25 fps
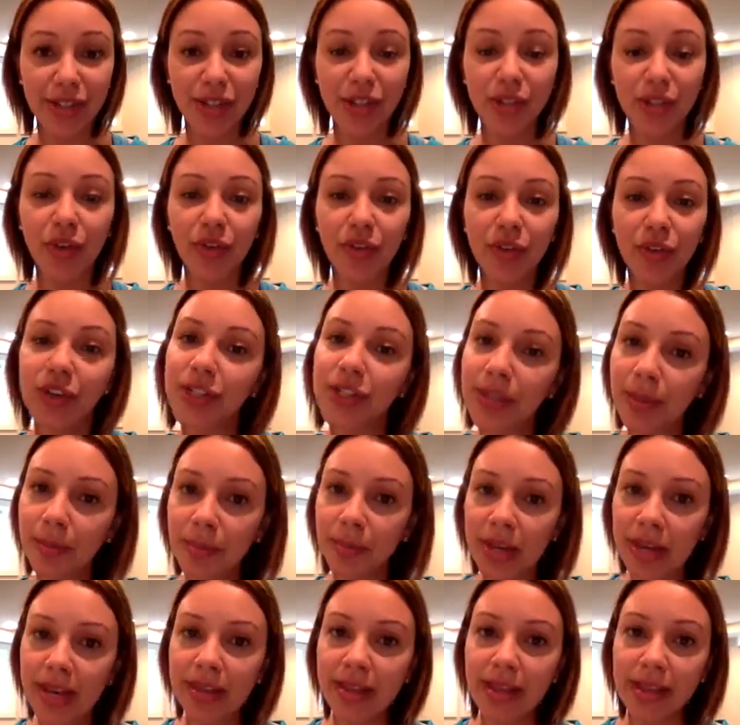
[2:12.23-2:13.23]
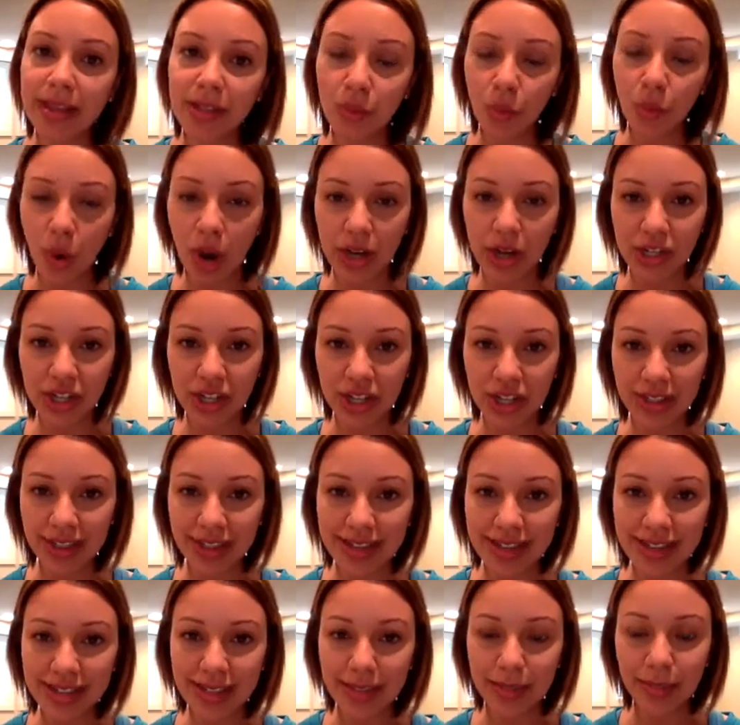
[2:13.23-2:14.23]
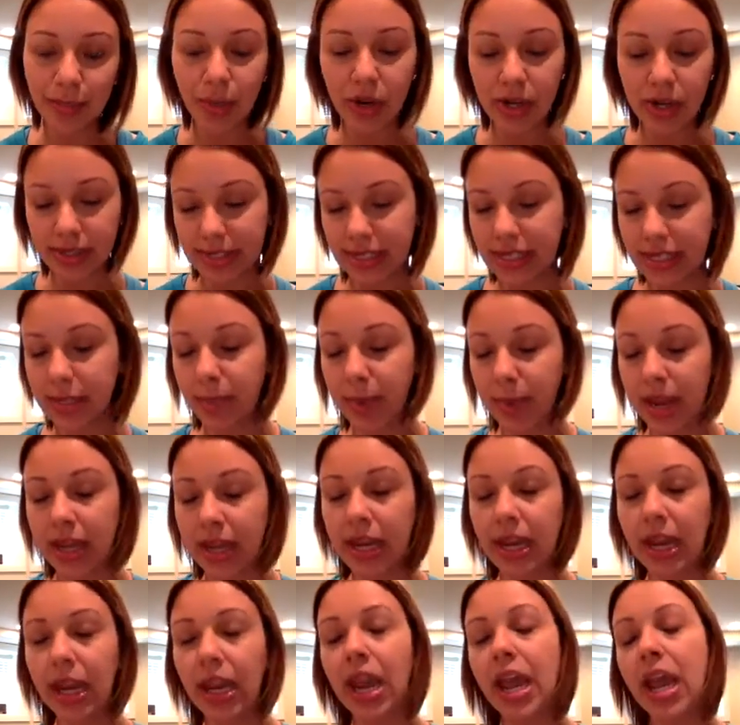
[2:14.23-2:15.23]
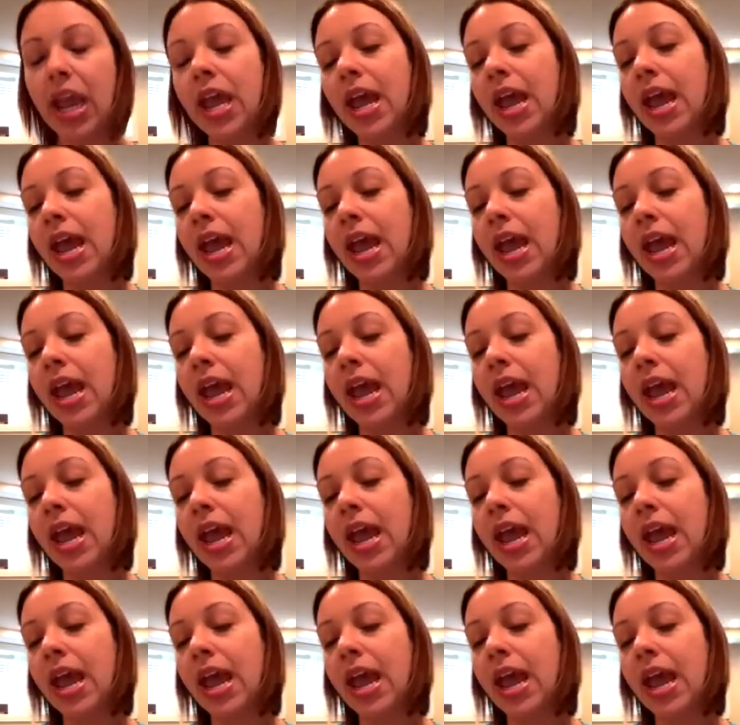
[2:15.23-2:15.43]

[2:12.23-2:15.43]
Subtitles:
So if you're somebody that's watching this, participating,